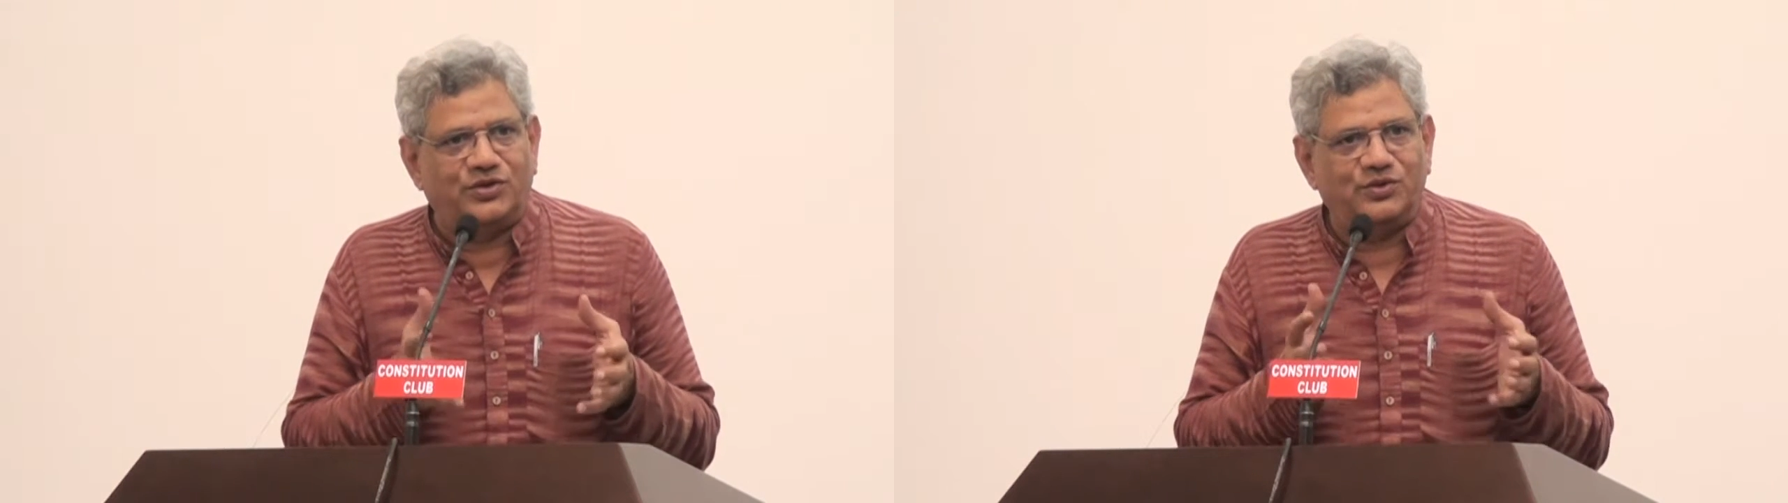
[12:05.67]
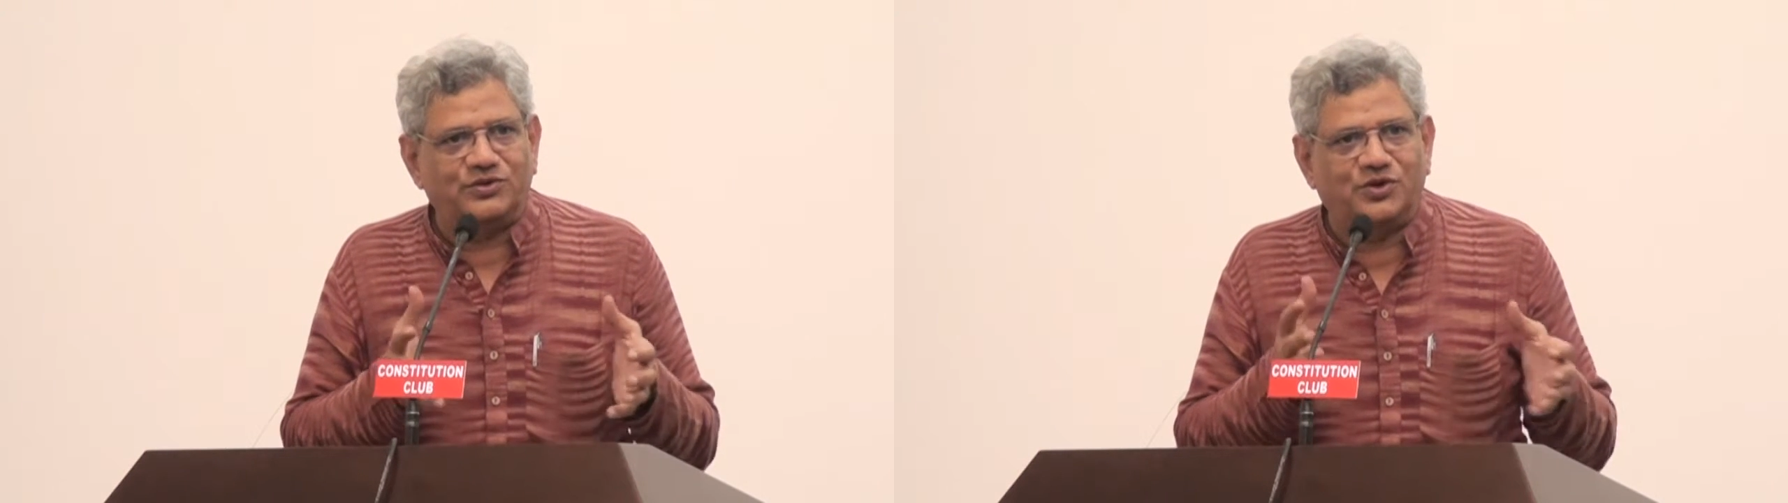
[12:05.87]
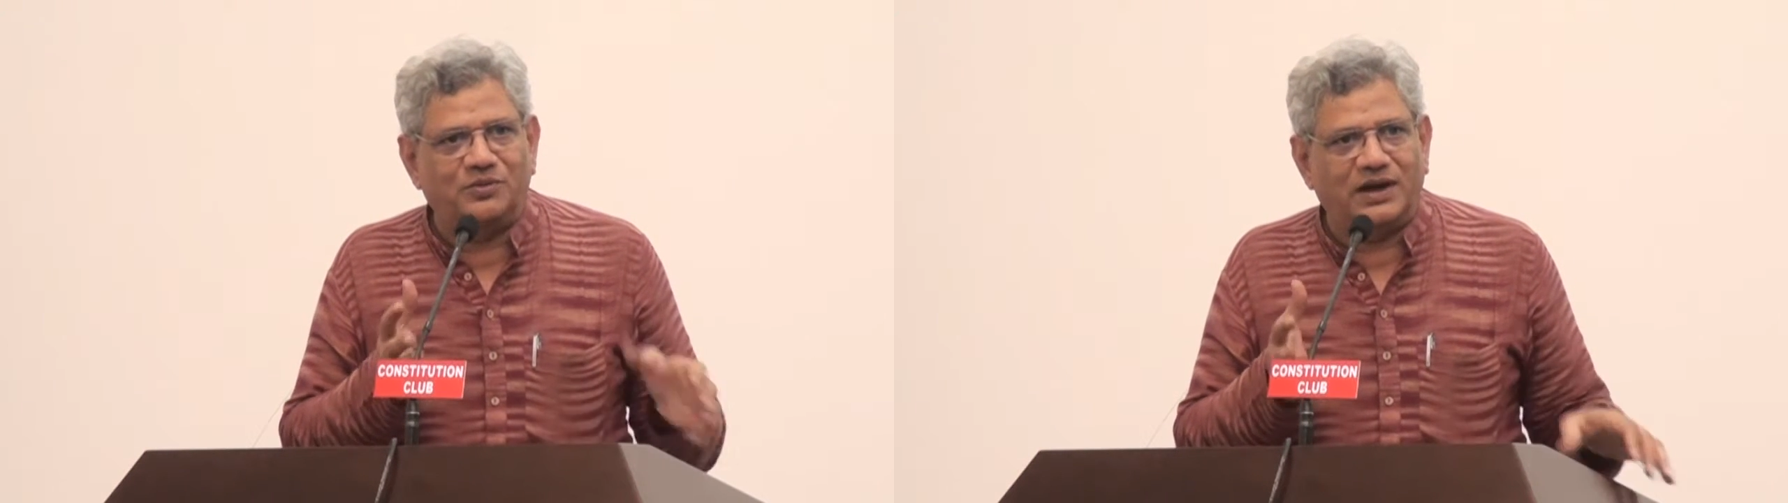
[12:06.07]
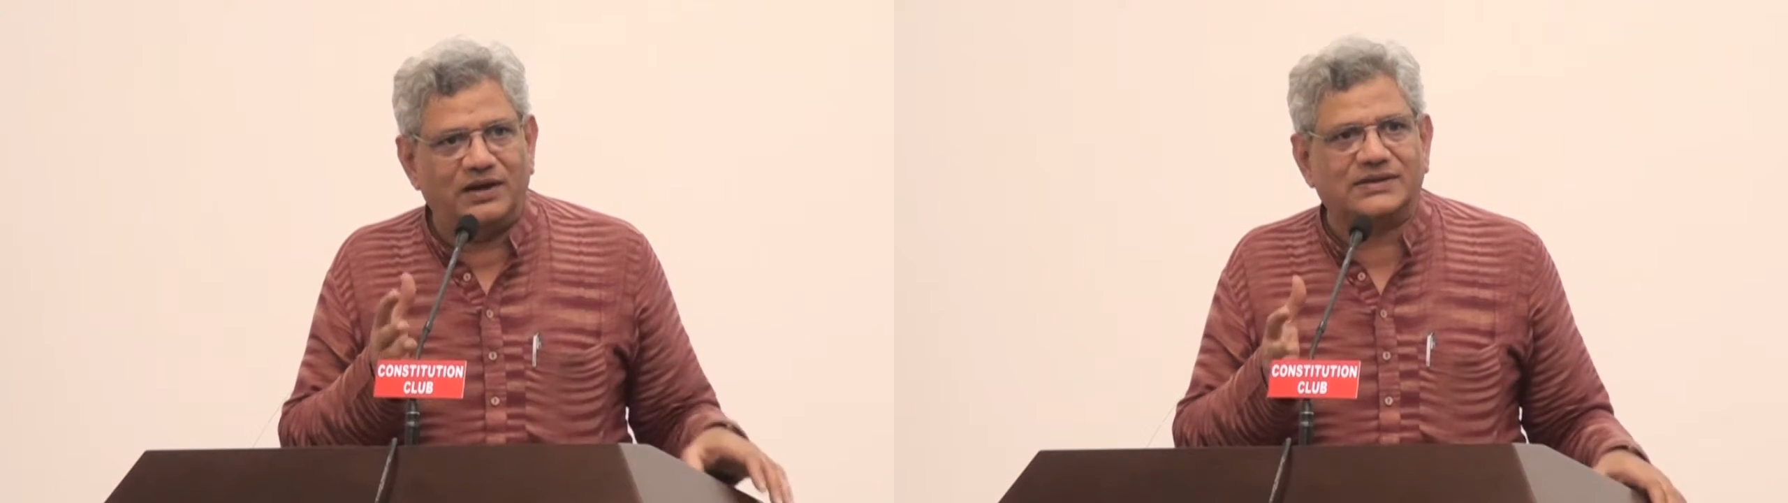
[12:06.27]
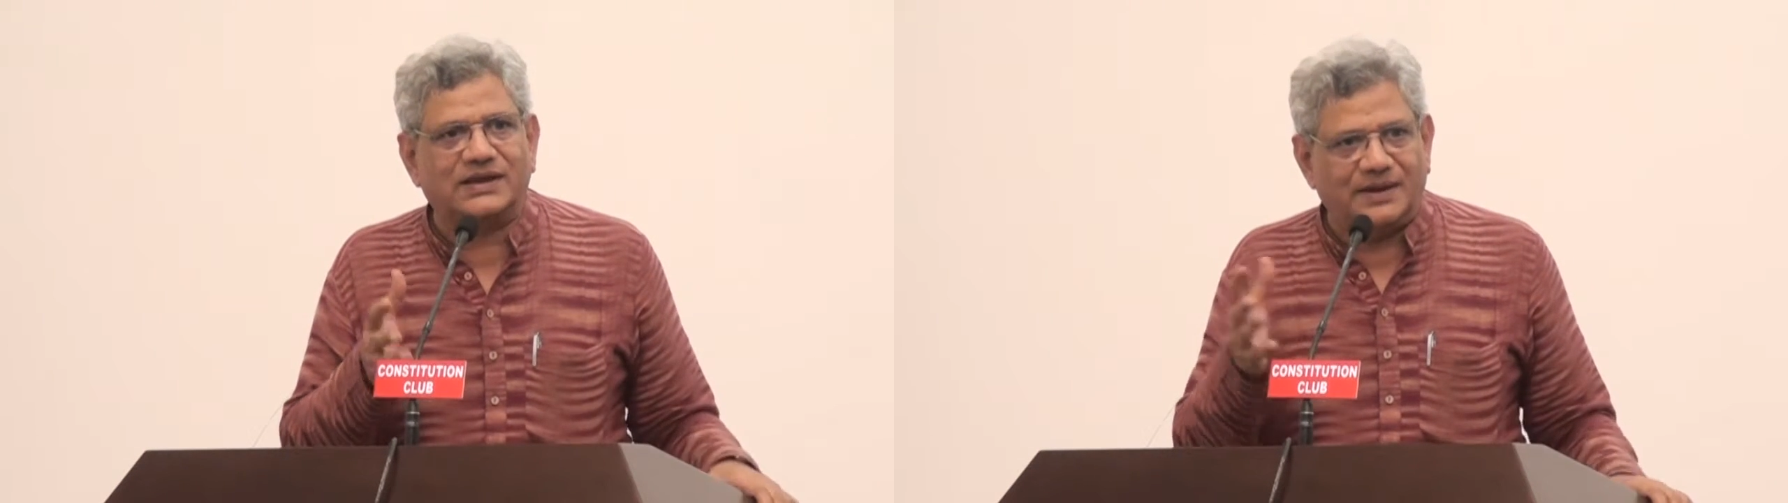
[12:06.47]

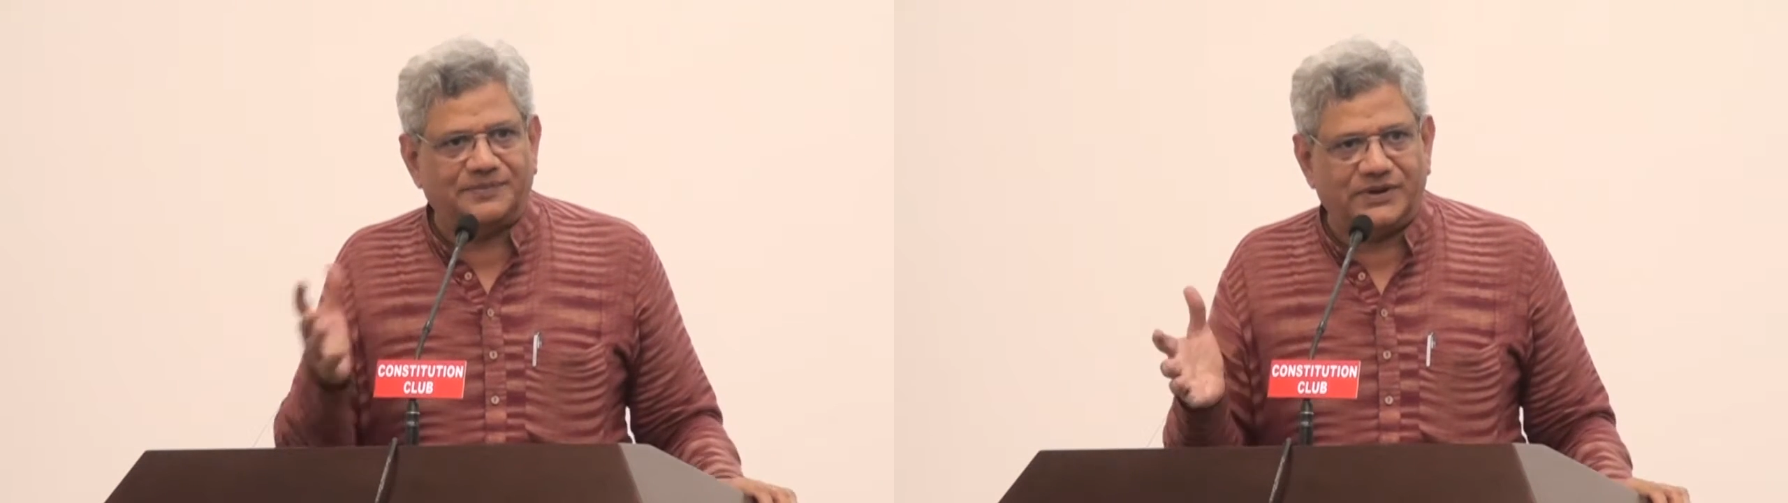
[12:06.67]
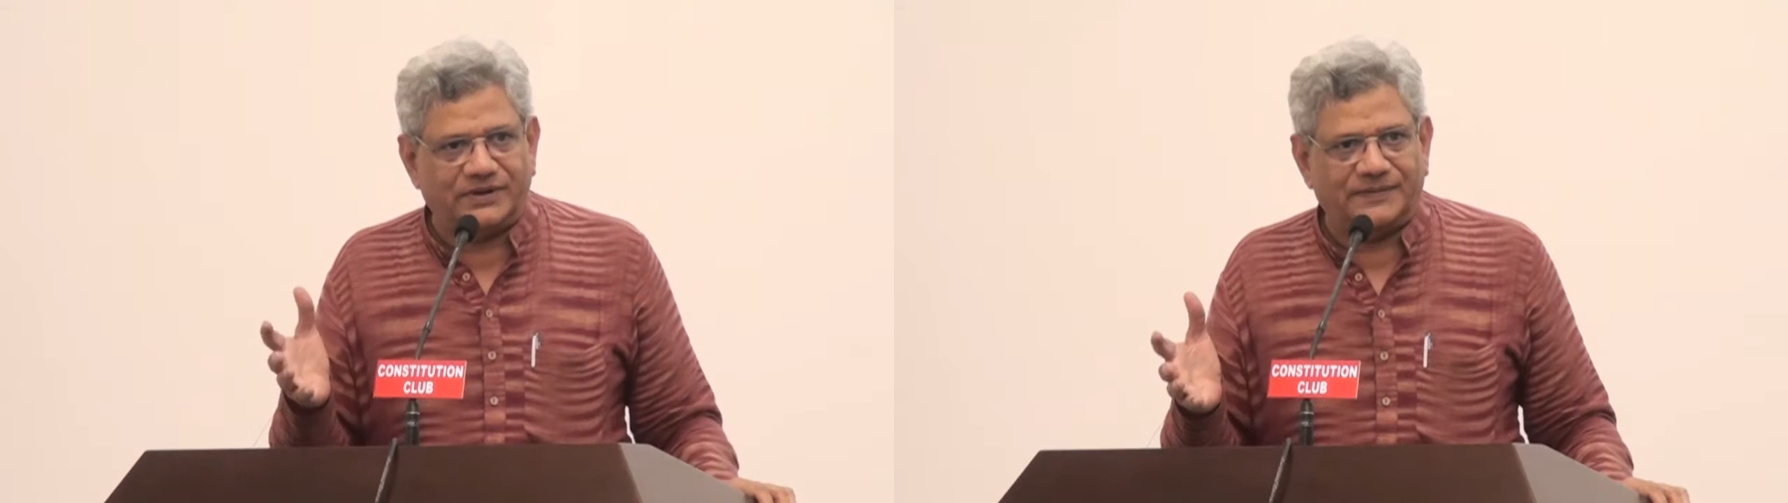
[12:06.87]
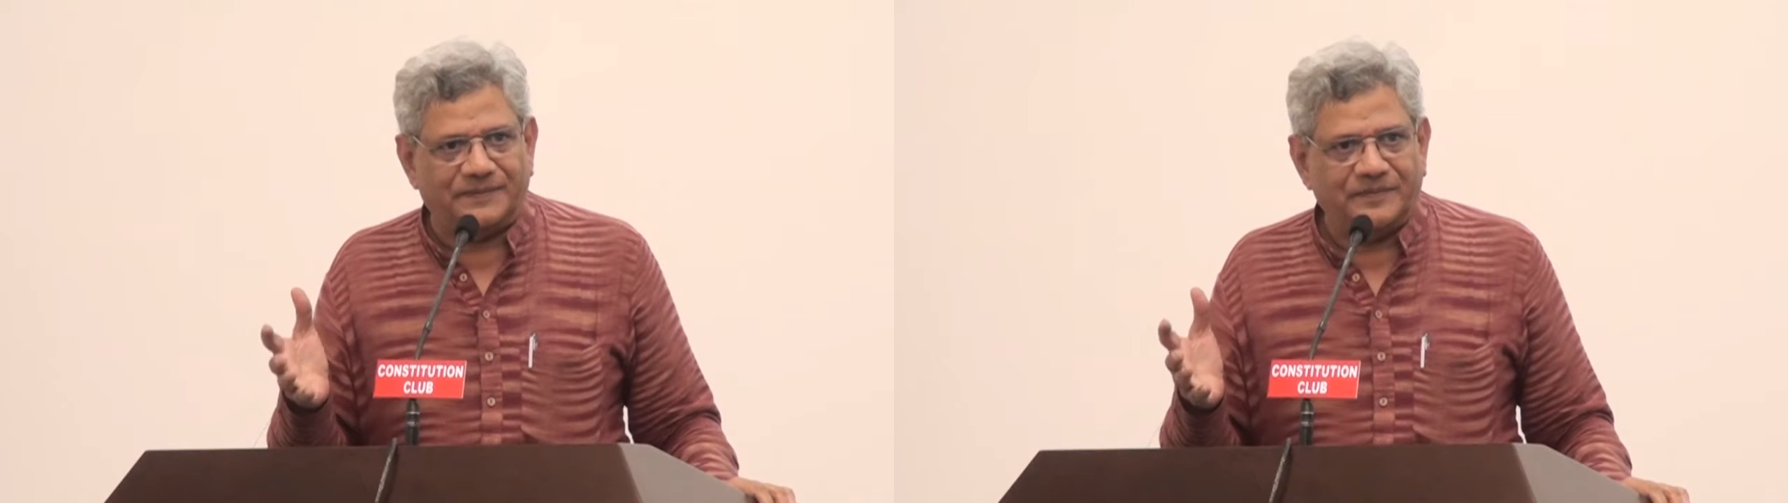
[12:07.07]
humongous corruption.